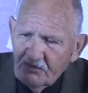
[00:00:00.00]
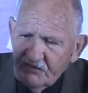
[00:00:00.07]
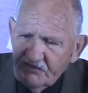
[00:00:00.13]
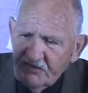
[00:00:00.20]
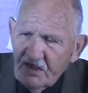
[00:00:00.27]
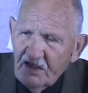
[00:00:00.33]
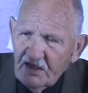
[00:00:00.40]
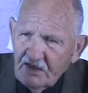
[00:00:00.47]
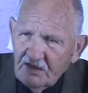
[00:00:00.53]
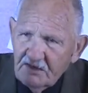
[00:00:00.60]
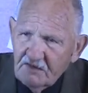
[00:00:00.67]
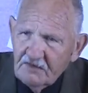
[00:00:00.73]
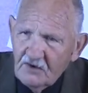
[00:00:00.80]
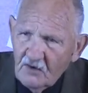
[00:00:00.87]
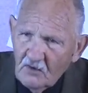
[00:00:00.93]
seed,
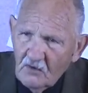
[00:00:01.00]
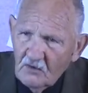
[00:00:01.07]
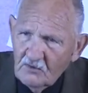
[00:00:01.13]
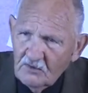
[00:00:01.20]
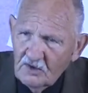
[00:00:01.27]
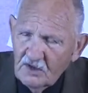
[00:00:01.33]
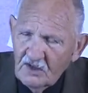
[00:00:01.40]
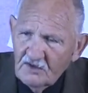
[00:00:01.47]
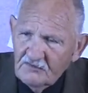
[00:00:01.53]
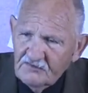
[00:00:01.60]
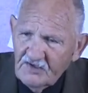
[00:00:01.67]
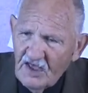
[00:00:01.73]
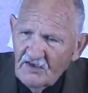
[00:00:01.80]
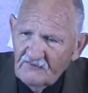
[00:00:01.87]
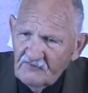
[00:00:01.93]
their own
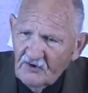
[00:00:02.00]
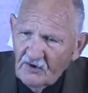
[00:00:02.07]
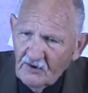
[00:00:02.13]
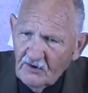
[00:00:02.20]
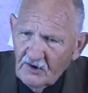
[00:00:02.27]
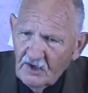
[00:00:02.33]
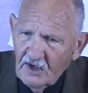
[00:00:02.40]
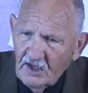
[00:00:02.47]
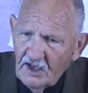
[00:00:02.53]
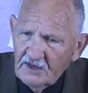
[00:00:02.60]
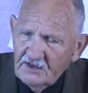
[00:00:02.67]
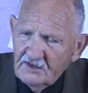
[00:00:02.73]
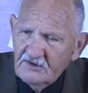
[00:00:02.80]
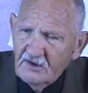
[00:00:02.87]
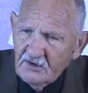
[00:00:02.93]
Savior,
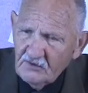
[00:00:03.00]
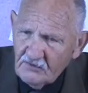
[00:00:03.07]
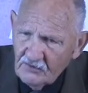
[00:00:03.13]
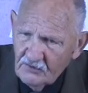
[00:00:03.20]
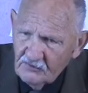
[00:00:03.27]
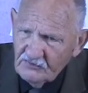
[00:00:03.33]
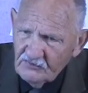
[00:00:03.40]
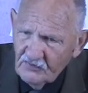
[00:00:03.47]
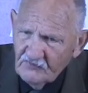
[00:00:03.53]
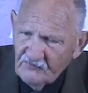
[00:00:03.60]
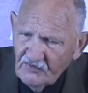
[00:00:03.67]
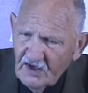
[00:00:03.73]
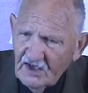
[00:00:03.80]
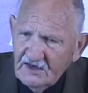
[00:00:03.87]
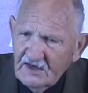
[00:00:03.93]
and
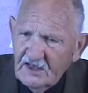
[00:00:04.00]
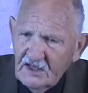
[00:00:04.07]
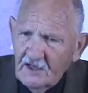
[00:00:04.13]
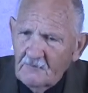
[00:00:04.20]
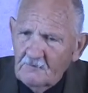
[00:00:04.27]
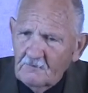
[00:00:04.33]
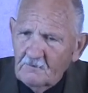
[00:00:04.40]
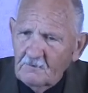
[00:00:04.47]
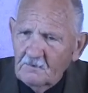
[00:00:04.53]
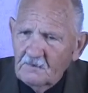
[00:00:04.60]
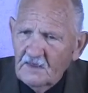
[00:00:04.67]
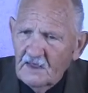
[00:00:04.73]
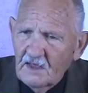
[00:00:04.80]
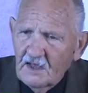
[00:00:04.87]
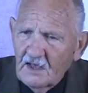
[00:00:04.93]
crucified him.
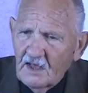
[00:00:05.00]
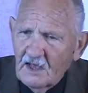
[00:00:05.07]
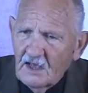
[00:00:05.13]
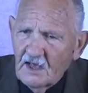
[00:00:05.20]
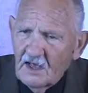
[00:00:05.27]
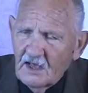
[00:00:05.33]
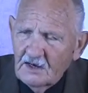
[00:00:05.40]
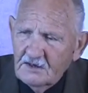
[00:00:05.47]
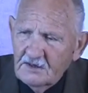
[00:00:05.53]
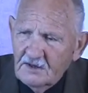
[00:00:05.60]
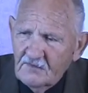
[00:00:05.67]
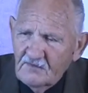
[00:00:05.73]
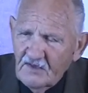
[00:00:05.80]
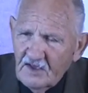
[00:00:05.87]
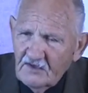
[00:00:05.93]
And
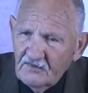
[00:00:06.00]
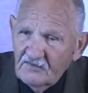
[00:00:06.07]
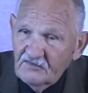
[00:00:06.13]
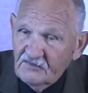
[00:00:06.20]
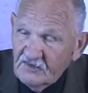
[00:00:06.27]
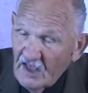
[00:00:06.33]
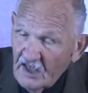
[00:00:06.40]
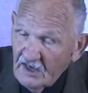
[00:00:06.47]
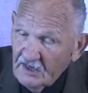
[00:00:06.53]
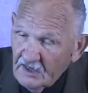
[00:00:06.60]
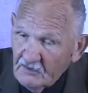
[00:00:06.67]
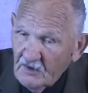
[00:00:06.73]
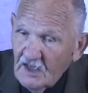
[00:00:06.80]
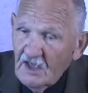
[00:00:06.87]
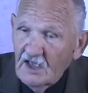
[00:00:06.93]
they
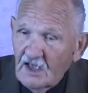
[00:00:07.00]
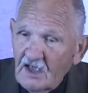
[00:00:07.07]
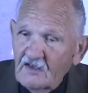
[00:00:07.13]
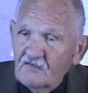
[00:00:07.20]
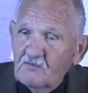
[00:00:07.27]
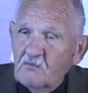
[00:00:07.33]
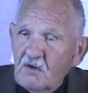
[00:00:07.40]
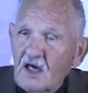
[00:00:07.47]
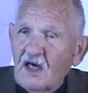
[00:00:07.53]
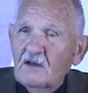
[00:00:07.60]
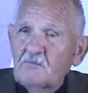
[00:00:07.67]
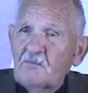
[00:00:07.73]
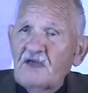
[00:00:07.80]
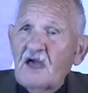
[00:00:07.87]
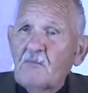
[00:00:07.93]
stated, his
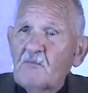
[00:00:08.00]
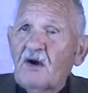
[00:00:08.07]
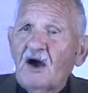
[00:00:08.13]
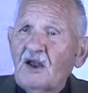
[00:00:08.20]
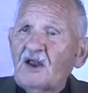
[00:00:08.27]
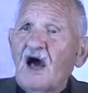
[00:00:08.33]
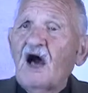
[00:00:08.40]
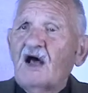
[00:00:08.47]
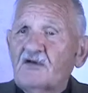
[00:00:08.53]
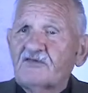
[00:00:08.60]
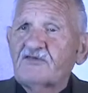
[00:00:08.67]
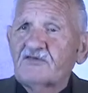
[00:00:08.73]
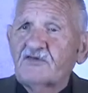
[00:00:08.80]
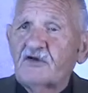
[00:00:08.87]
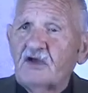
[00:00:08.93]
blood be upon
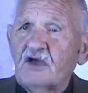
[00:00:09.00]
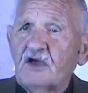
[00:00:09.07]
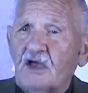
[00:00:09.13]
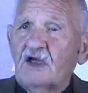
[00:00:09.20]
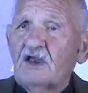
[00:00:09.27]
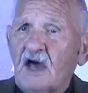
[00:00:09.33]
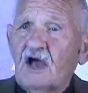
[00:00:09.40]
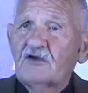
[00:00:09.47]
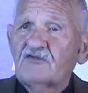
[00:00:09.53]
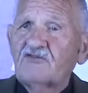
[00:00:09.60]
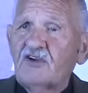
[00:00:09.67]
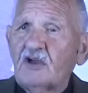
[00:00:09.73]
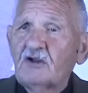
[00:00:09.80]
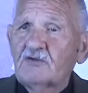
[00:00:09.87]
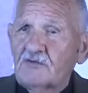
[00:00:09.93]
us and our
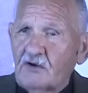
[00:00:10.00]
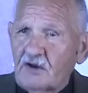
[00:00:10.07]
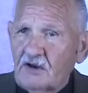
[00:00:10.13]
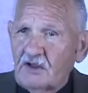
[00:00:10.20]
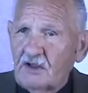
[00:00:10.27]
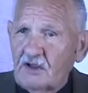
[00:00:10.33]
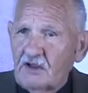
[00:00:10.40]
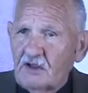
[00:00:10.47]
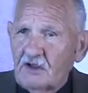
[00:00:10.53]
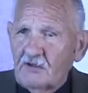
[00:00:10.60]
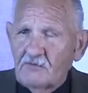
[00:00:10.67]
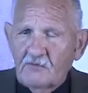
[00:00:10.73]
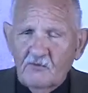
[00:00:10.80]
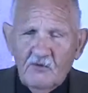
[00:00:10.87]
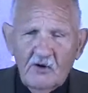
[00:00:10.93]
children.
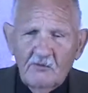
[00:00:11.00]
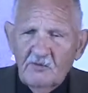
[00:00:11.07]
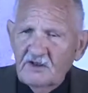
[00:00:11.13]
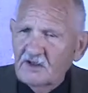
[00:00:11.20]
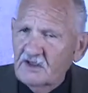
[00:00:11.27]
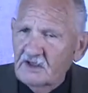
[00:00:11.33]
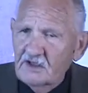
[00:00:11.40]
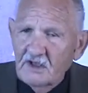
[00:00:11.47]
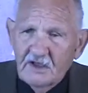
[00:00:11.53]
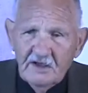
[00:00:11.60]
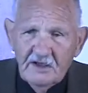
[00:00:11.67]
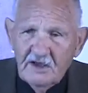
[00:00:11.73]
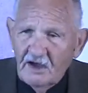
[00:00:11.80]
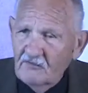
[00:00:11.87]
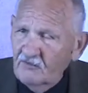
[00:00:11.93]
The Roman
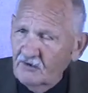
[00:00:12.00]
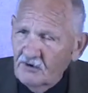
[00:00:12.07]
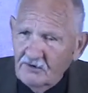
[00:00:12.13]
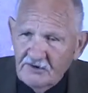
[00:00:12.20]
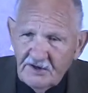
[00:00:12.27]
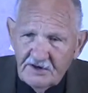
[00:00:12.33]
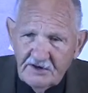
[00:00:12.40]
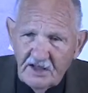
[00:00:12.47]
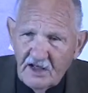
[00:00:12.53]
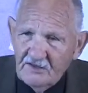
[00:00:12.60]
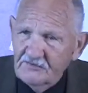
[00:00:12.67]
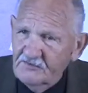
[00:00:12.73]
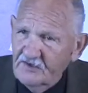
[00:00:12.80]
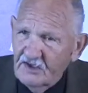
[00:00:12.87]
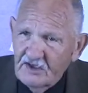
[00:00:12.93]
governor did
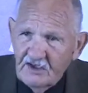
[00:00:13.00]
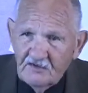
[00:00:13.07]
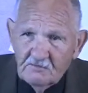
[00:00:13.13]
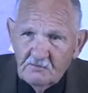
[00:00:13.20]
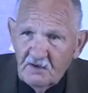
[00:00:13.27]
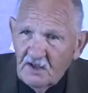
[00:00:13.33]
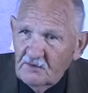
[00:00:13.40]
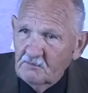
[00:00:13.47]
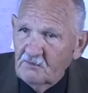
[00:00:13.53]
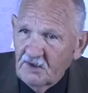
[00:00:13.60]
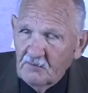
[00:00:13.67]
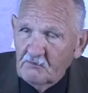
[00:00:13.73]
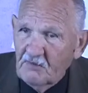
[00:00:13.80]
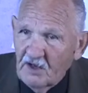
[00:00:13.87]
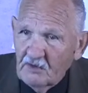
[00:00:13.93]
not say his blood
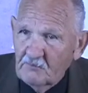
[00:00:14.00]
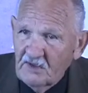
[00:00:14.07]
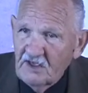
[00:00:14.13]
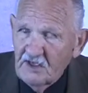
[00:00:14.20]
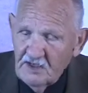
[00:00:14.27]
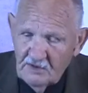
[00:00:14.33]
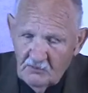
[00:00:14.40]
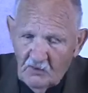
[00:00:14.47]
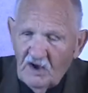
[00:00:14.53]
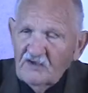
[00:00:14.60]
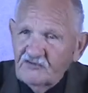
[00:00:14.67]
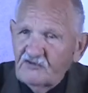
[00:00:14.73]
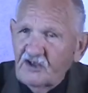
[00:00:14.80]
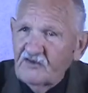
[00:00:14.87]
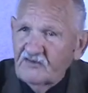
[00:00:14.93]
be upon me. He
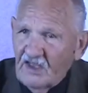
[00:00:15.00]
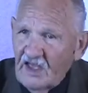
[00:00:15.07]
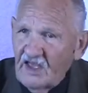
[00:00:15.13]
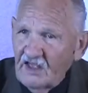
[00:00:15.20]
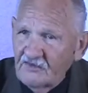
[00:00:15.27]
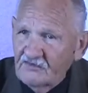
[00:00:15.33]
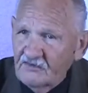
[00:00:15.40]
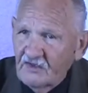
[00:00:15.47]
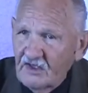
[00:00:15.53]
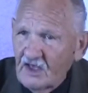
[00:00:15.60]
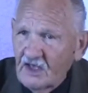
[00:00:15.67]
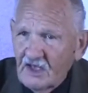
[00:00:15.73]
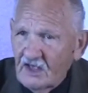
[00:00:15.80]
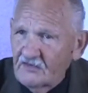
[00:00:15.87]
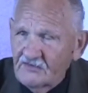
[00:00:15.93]
washed his hands
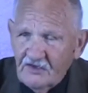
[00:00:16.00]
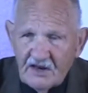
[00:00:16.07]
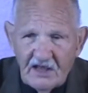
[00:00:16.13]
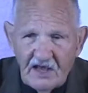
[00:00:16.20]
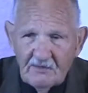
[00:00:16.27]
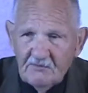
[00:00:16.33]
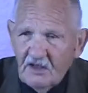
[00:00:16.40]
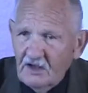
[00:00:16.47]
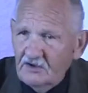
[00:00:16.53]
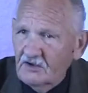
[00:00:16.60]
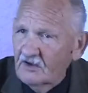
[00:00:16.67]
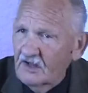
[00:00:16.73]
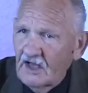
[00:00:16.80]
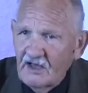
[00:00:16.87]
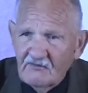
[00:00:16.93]
and said, I'm not
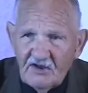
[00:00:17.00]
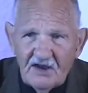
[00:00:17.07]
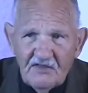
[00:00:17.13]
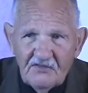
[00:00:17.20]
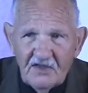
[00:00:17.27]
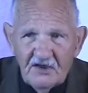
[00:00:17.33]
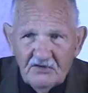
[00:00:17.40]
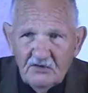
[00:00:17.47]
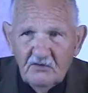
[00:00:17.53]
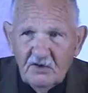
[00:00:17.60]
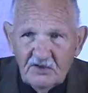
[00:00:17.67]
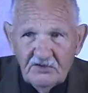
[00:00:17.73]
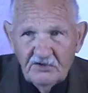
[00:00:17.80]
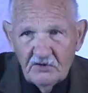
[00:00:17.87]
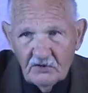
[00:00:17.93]
going to have anything to do
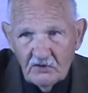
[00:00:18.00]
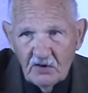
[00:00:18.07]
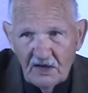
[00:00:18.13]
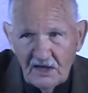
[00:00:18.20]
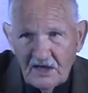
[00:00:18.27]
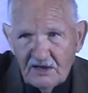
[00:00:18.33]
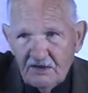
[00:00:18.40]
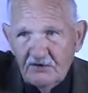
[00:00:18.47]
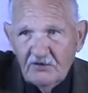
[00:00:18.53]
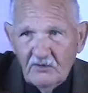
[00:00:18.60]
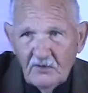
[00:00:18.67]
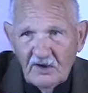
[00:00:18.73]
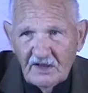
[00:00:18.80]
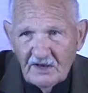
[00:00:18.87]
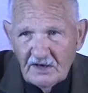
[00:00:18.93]
with it. You go ahead and
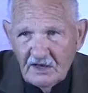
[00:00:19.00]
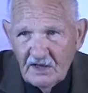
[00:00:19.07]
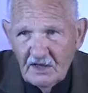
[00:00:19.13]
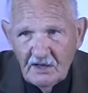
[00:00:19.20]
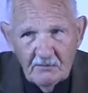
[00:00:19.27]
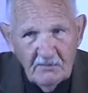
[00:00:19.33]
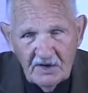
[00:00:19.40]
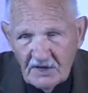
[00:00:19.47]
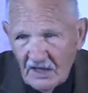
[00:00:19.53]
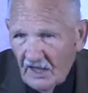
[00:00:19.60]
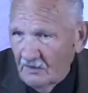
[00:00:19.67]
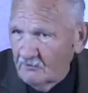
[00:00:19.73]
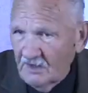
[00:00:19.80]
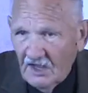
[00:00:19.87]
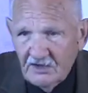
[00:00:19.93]
do it, but
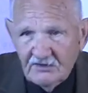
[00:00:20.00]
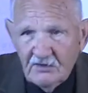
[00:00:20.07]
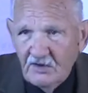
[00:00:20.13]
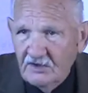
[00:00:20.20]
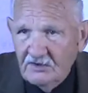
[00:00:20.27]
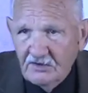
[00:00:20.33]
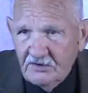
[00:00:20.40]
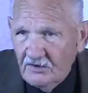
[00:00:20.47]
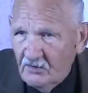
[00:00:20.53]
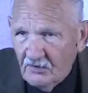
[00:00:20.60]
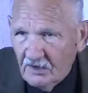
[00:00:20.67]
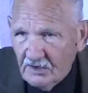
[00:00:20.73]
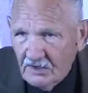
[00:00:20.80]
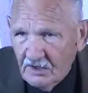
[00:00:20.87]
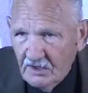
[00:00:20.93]
I'm not going to do
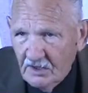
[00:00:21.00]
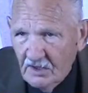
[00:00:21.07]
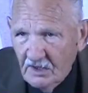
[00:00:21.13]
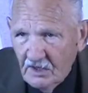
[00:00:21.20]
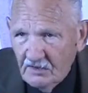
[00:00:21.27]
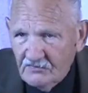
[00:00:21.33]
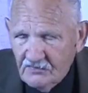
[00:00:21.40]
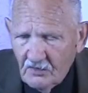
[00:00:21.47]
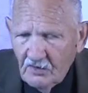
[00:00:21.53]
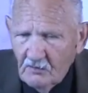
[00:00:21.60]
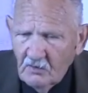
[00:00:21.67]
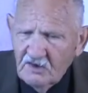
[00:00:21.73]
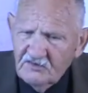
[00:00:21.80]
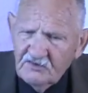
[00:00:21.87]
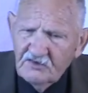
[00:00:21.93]
it. And so it
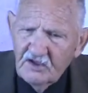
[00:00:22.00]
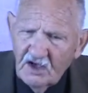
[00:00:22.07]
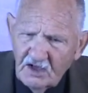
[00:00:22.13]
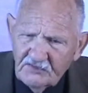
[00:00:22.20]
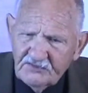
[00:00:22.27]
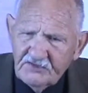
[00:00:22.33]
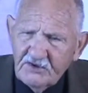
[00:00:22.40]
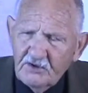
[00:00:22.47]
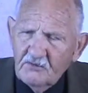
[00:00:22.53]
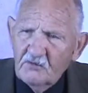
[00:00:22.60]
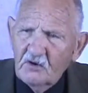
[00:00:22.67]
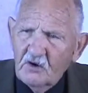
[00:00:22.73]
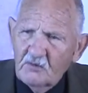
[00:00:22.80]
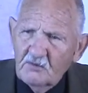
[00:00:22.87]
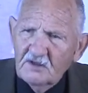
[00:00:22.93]
was not the
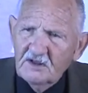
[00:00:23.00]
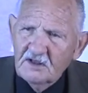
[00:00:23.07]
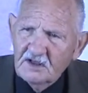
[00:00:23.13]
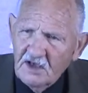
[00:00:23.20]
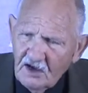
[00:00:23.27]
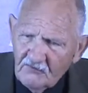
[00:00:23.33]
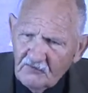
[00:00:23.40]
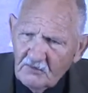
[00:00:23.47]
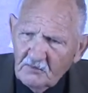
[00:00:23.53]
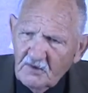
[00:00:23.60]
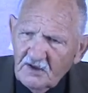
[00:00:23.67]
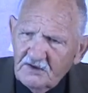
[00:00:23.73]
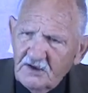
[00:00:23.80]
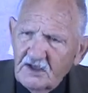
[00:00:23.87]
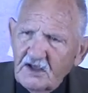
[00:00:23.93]
Roman
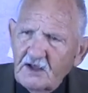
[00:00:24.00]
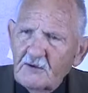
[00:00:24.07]
government